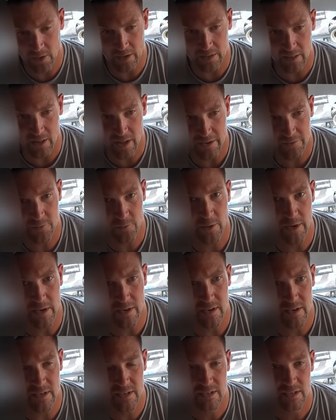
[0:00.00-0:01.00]
front, left
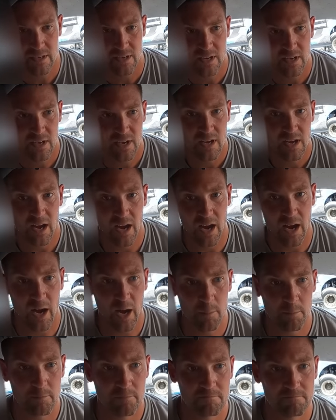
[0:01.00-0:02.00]
rear.
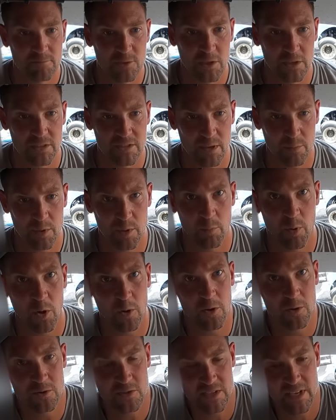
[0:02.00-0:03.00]
Um, took some of the
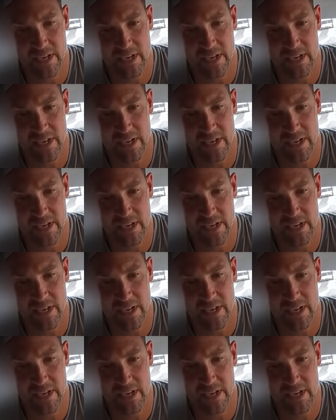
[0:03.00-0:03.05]
pogo